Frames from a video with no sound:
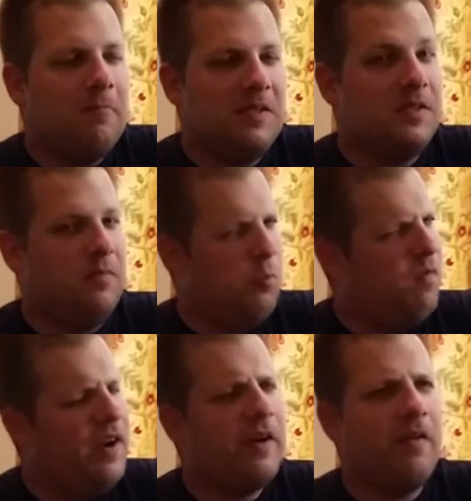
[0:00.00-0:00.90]
It's
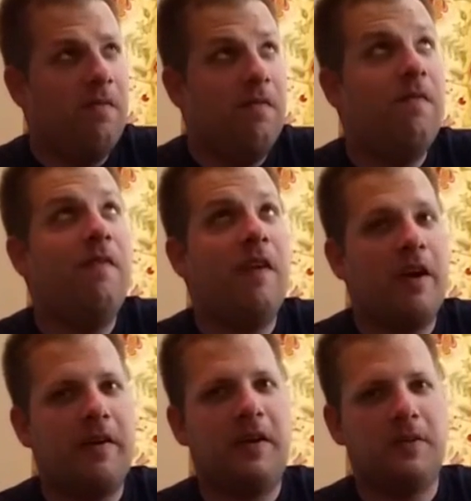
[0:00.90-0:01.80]
very,
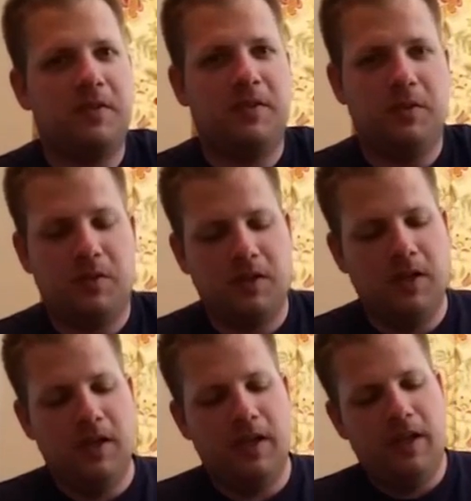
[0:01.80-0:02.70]
very good snus
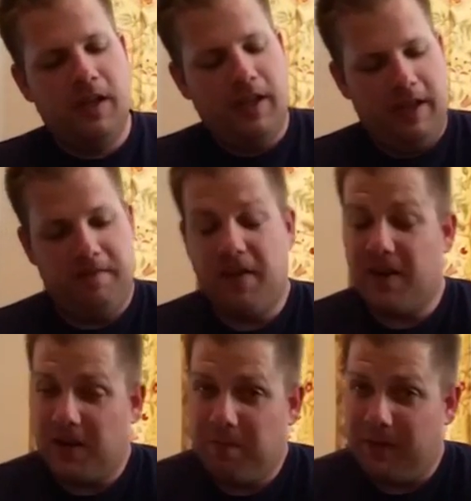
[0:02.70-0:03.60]
and
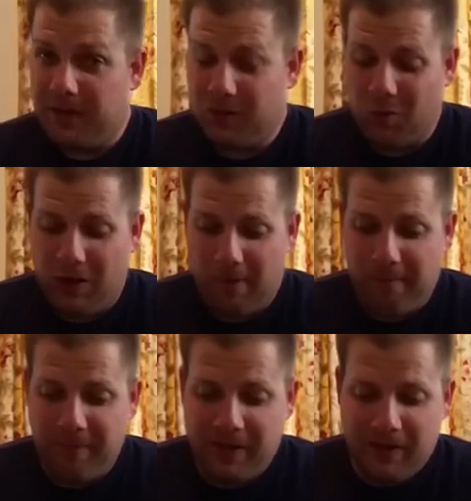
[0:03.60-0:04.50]
very good beer as well.